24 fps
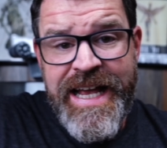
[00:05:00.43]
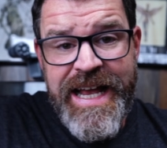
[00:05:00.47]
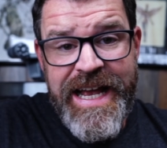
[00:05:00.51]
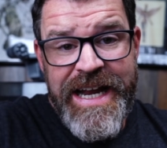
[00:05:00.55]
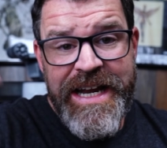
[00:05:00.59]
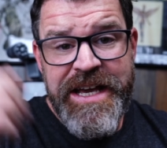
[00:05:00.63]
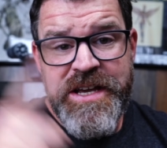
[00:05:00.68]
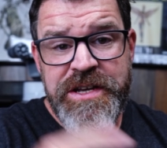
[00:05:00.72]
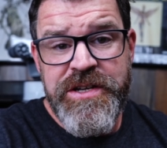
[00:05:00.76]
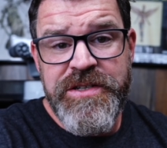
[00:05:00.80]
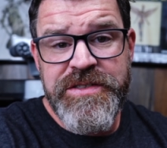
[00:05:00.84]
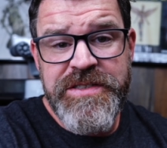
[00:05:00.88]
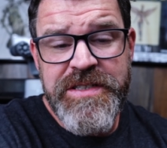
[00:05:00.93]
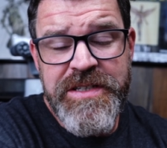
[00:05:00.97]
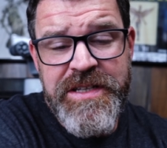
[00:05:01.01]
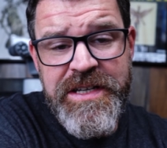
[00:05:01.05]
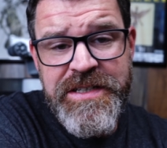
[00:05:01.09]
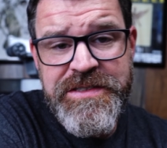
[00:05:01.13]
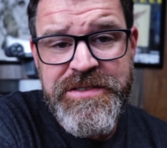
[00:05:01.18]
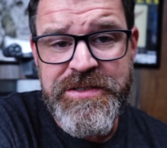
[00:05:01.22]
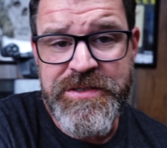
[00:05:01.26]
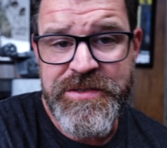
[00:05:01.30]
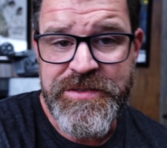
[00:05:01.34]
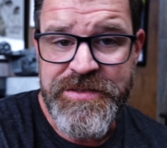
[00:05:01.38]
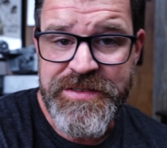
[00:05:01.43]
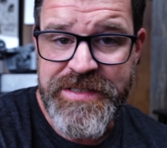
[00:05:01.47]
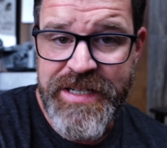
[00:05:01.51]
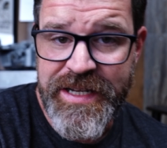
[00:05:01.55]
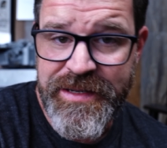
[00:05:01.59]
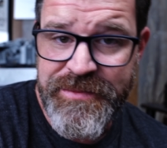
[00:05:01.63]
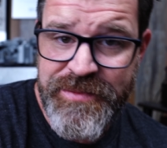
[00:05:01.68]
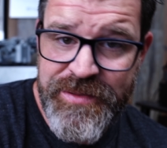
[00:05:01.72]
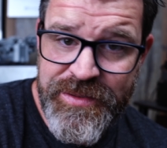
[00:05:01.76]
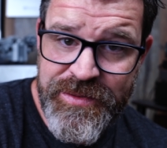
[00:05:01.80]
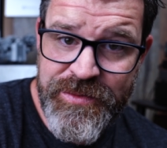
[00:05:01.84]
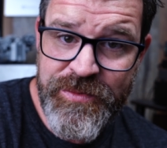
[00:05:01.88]
And I use electrical
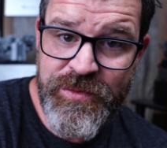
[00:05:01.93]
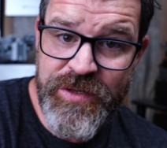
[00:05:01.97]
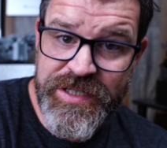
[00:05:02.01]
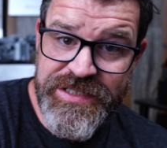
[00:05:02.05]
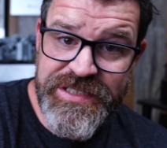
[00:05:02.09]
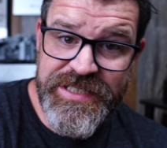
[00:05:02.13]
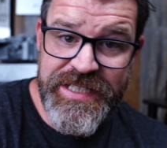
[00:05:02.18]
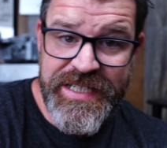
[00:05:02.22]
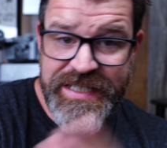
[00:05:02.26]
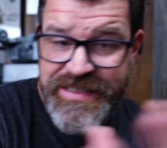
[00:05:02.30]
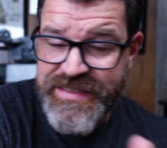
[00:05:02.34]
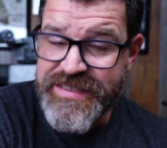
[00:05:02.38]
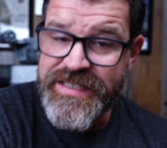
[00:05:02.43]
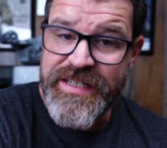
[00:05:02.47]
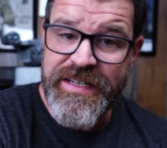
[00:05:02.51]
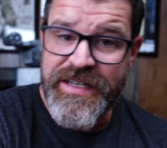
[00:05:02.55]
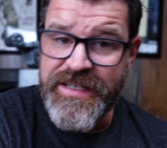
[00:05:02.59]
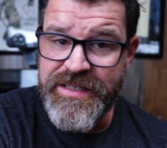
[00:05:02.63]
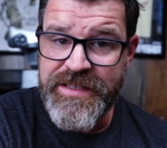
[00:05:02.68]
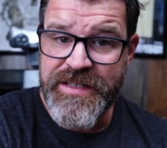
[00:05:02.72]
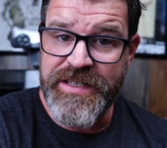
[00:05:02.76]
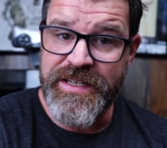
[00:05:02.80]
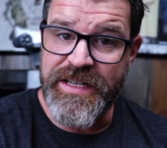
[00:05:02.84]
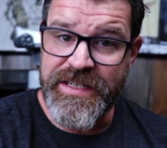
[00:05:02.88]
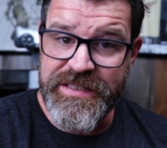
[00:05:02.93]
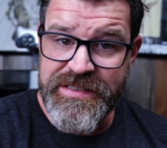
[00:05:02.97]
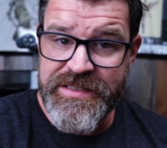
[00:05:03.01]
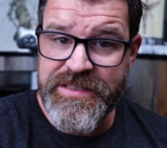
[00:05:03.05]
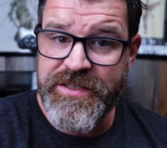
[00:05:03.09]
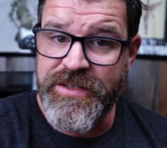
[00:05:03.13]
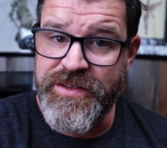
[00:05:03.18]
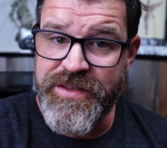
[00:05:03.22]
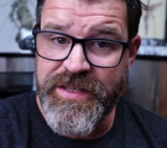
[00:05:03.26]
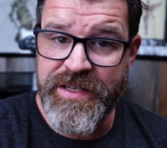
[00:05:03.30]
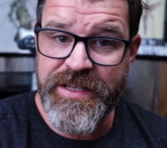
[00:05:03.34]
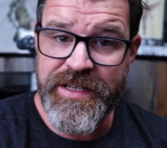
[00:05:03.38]
tape, which incidentally, I
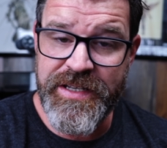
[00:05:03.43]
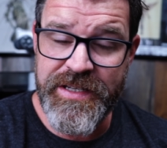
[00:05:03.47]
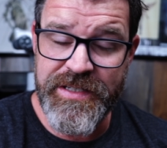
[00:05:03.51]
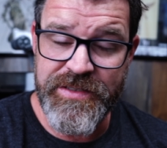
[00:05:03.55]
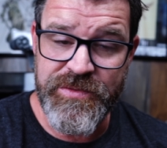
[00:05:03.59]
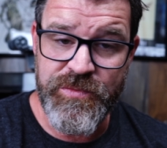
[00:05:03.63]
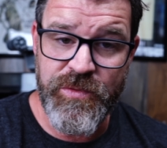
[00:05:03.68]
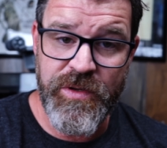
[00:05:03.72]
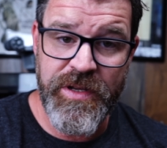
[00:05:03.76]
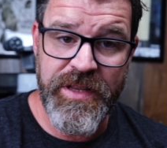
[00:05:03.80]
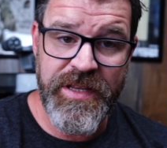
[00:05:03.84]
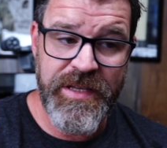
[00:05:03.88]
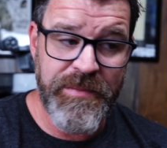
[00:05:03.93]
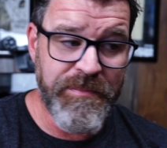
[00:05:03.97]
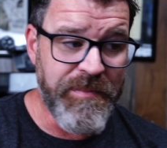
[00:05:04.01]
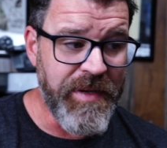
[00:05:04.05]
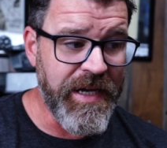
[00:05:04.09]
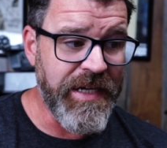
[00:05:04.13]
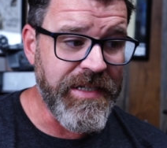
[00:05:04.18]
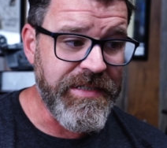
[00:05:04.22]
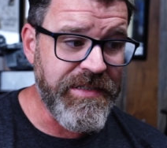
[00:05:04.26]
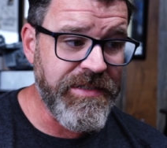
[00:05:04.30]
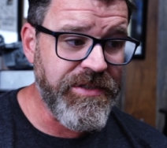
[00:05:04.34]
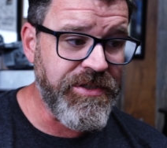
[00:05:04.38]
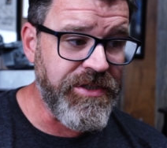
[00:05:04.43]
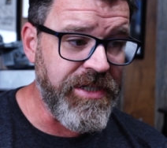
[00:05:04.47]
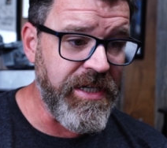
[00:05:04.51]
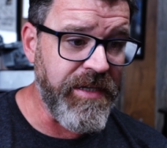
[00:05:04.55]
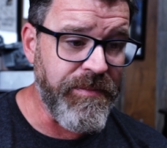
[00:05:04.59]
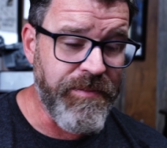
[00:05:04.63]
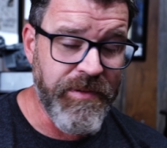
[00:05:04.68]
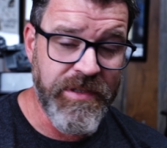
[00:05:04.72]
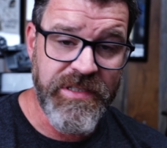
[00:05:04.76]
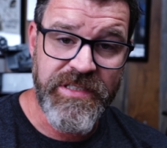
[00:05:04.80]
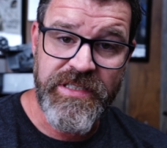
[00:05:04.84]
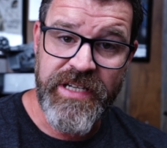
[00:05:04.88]
still think is one of the best,
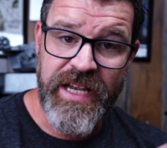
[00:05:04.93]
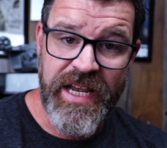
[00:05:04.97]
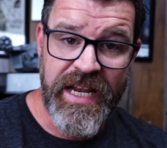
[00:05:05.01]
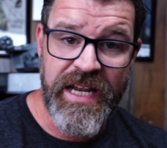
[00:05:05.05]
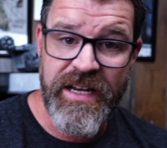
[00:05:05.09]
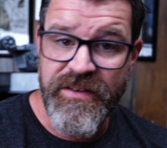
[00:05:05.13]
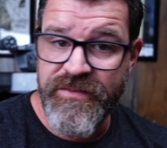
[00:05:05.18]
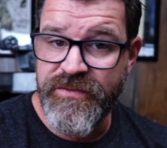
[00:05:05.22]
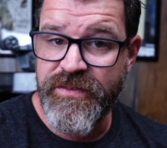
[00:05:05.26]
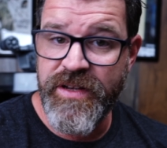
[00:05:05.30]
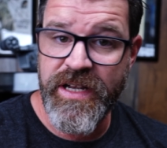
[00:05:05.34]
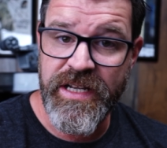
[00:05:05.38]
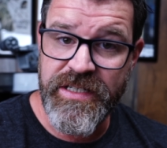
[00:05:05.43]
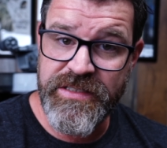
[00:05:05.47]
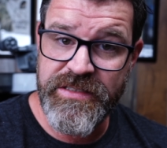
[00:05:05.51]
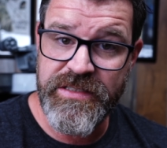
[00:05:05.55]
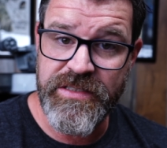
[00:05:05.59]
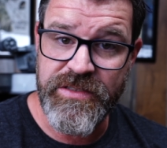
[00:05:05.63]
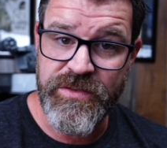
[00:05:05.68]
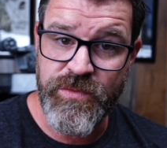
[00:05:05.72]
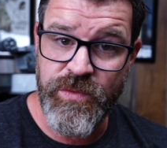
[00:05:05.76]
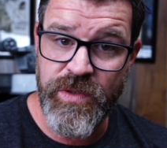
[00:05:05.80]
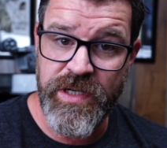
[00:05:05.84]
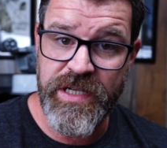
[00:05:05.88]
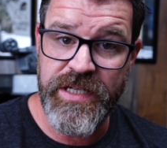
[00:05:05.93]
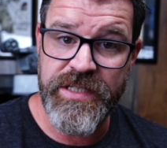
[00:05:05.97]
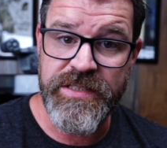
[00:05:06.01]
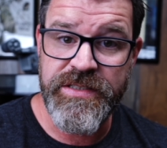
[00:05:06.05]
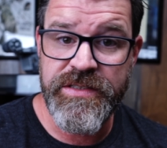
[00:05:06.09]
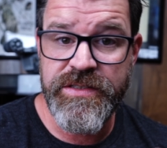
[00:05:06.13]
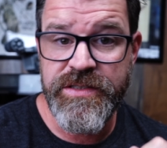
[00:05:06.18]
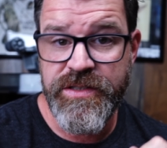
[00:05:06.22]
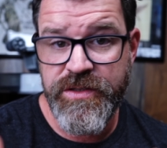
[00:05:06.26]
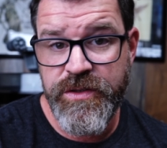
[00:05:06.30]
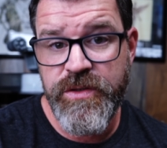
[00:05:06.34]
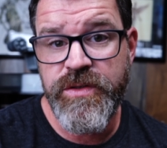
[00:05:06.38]
cheapest, and fastest ways
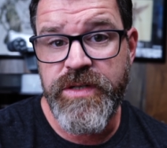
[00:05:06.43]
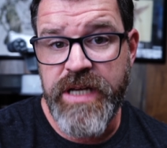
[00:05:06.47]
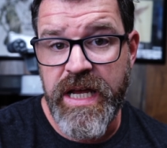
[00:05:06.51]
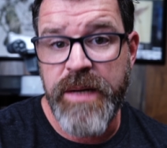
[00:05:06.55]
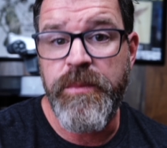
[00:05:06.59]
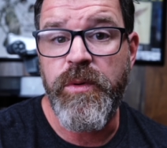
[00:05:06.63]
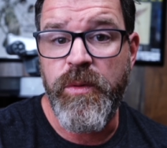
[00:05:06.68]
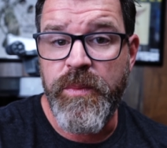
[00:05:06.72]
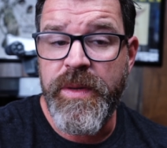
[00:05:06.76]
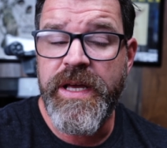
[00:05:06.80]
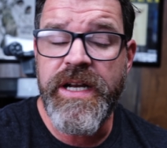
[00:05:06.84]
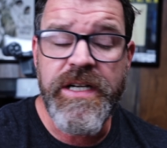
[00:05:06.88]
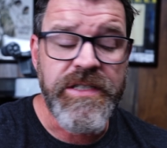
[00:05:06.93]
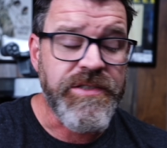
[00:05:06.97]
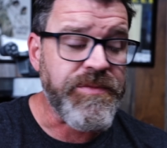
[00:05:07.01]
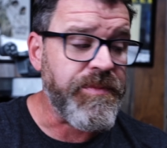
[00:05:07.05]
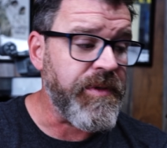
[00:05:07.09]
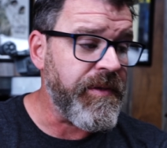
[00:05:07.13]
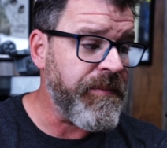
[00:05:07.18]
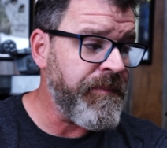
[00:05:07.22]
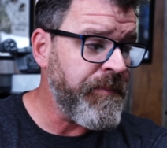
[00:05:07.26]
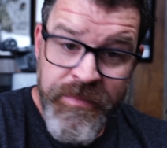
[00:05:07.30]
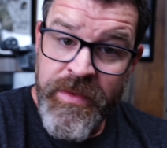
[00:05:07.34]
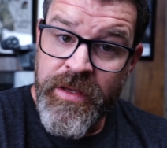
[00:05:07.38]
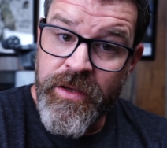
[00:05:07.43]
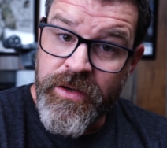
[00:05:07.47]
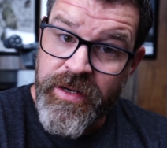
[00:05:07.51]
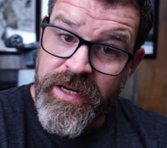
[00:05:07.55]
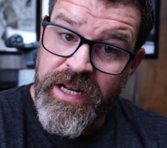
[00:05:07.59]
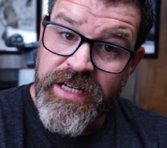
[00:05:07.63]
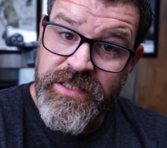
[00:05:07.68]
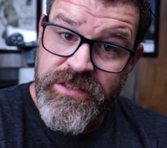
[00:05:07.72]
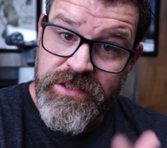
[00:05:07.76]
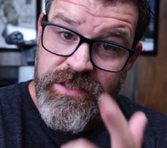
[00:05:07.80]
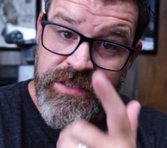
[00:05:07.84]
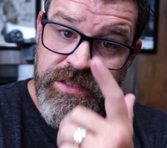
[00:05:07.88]
to do cable management. You can
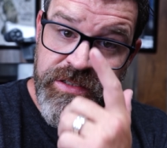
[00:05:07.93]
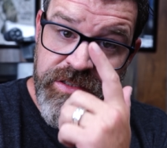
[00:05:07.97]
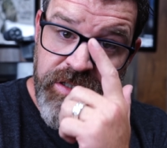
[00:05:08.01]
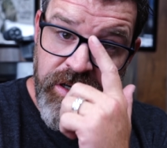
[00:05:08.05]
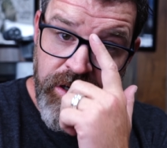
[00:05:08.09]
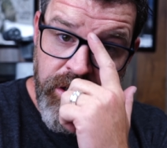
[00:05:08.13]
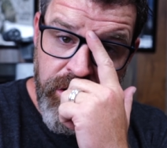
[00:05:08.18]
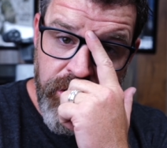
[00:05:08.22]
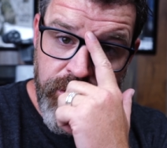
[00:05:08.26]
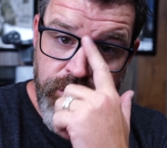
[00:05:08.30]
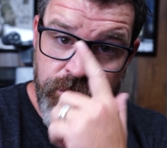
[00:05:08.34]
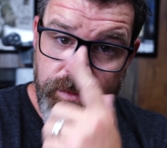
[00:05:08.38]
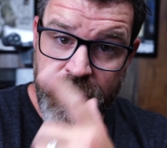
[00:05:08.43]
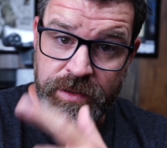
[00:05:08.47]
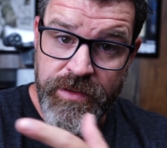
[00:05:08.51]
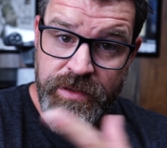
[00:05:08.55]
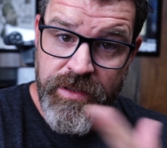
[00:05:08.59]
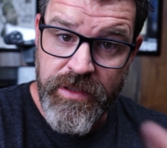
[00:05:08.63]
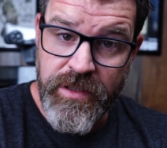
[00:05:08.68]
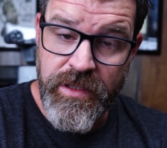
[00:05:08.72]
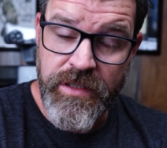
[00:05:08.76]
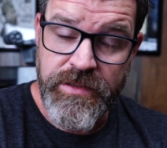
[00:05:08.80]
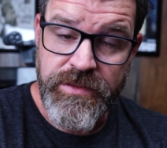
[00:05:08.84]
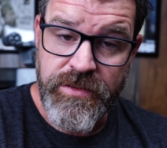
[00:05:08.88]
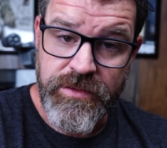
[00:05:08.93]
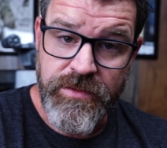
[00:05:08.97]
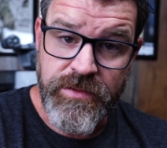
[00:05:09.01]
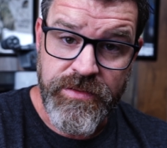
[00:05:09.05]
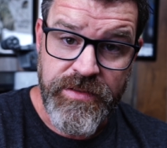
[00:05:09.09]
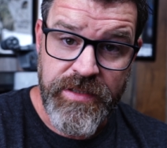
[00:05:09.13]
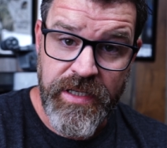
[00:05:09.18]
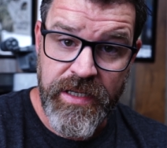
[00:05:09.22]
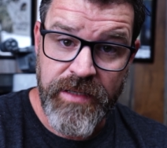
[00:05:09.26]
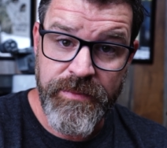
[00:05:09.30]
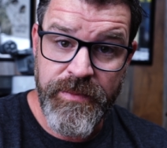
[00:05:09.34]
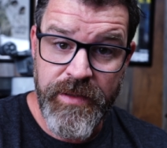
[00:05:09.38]
actually start with the electrical
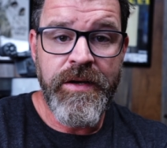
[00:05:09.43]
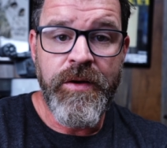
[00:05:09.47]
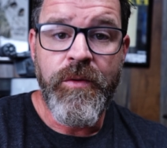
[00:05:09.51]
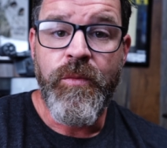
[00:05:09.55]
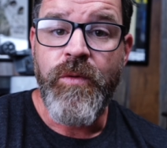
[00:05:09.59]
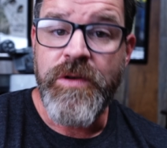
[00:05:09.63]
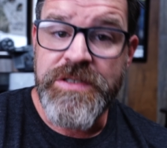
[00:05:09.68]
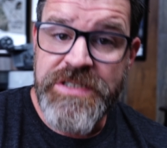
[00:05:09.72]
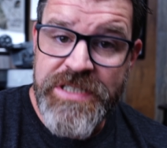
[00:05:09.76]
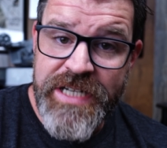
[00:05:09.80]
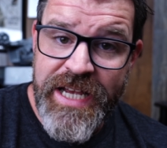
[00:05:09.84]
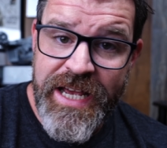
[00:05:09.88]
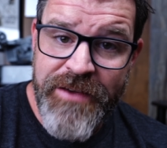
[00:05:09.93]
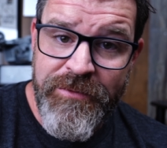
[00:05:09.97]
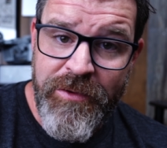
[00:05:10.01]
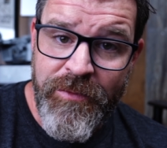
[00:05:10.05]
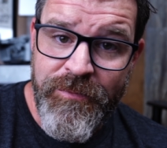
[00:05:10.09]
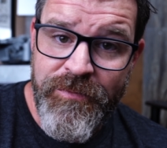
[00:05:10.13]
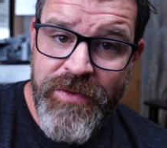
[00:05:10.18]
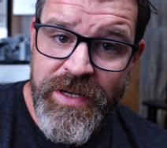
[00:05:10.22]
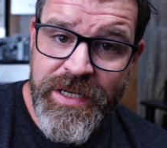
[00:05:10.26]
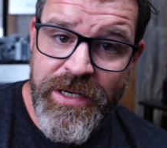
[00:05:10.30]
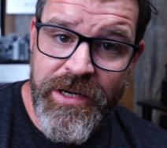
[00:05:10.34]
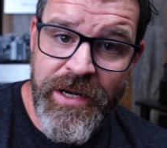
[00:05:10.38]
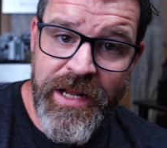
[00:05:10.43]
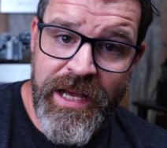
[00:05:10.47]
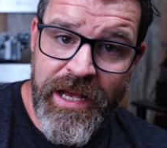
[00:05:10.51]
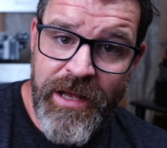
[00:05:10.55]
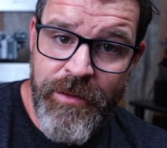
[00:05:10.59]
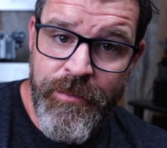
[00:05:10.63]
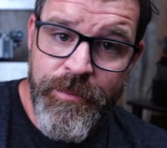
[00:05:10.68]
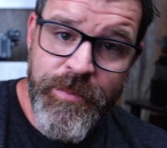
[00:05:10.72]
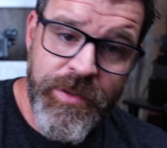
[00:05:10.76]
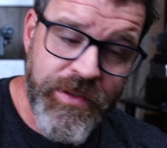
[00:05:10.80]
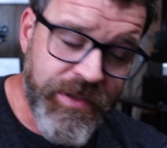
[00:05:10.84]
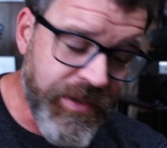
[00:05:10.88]
tape. Once you have it figured
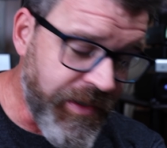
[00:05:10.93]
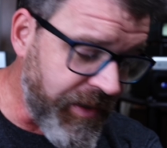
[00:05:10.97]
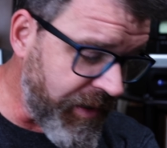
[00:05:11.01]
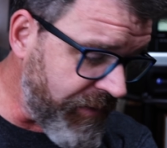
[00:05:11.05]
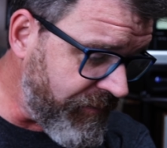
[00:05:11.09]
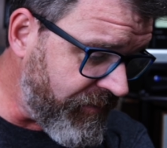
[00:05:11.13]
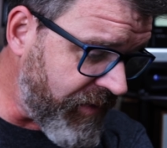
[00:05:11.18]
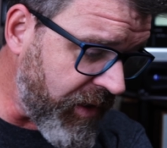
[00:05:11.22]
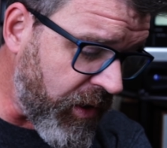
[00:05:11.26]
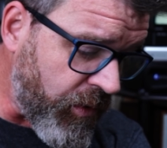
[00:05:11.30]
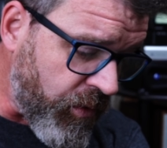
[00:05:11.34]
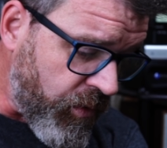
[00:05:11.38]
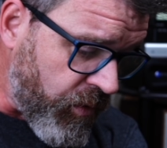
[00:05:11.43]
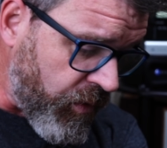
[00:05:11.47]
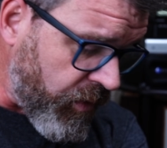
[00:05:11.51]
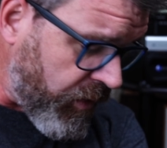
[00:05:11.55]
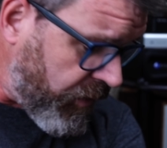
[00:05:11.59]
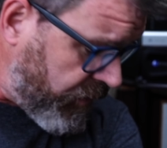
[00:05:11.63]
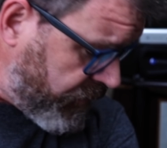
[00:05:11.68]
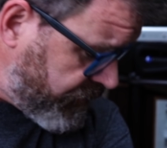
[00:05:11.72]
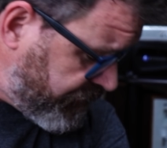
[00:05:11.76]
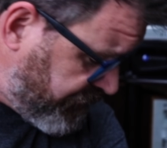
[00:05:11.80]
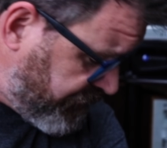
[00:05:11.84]
out, put the Velcro.